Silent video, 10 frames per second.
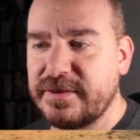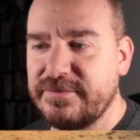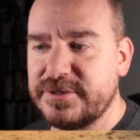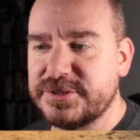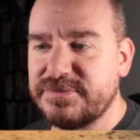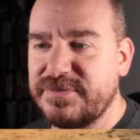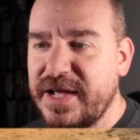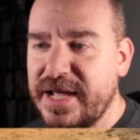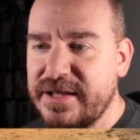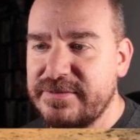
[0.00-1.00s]
version
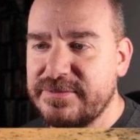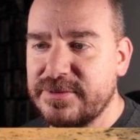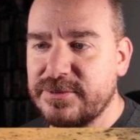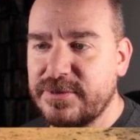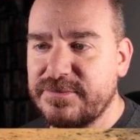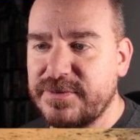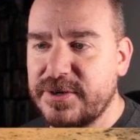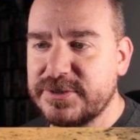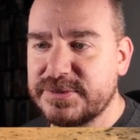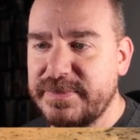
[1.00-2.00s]
5
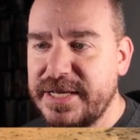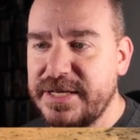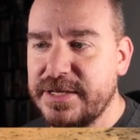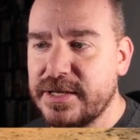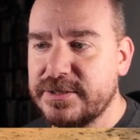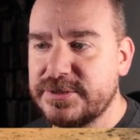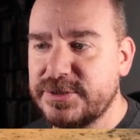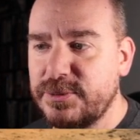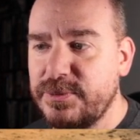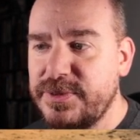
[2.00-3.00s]
refers me
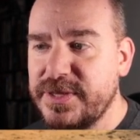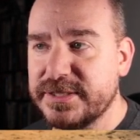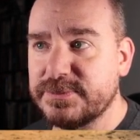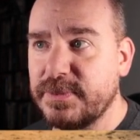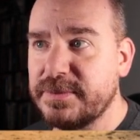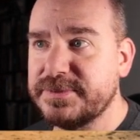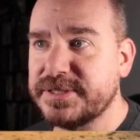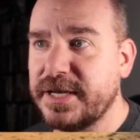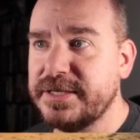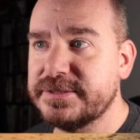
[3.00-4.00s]
to this
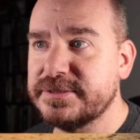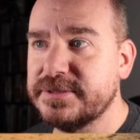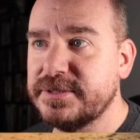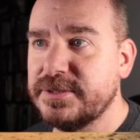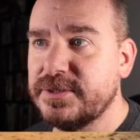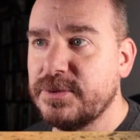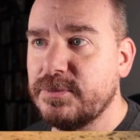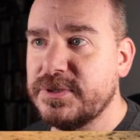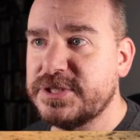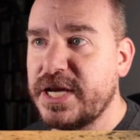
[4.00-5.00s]
website,
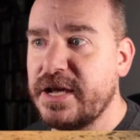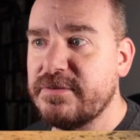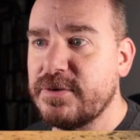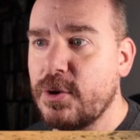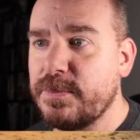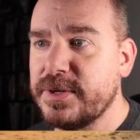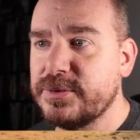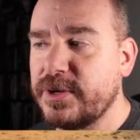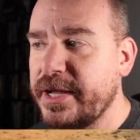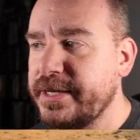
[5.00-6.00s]
which I have open
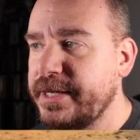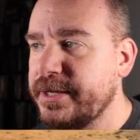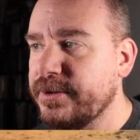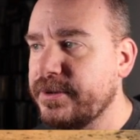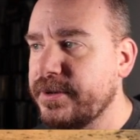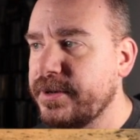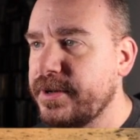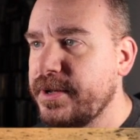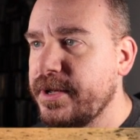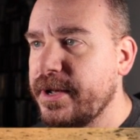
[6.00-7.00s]
right here.
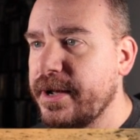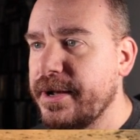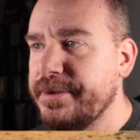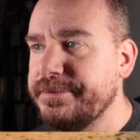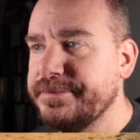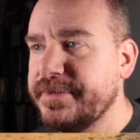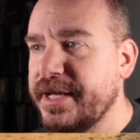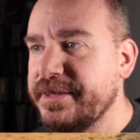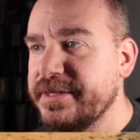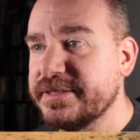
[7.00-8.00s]
Um,
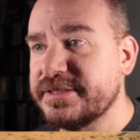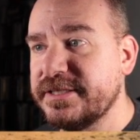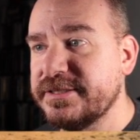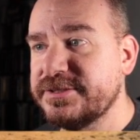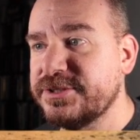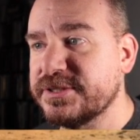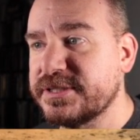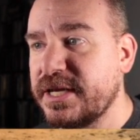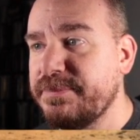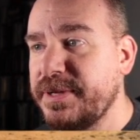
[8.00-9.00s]
and this is just
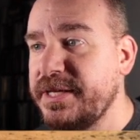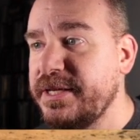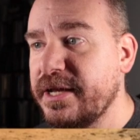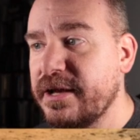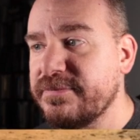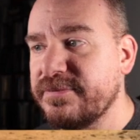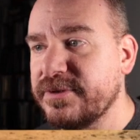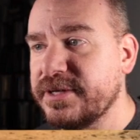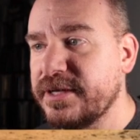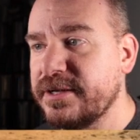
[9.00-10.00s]
a PDF
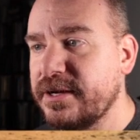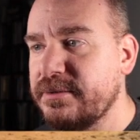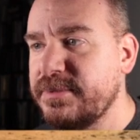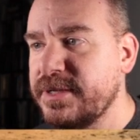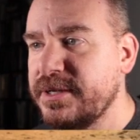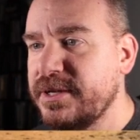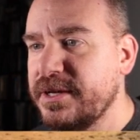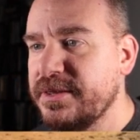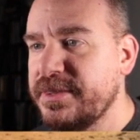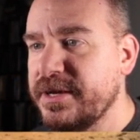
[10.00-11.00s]
on GitHub
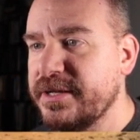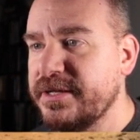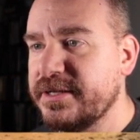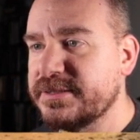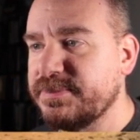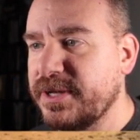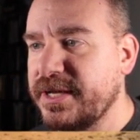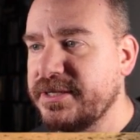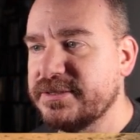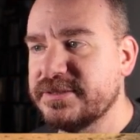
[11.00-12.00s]
that
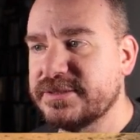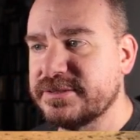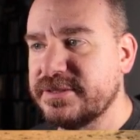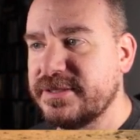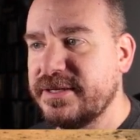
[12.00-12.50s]
explains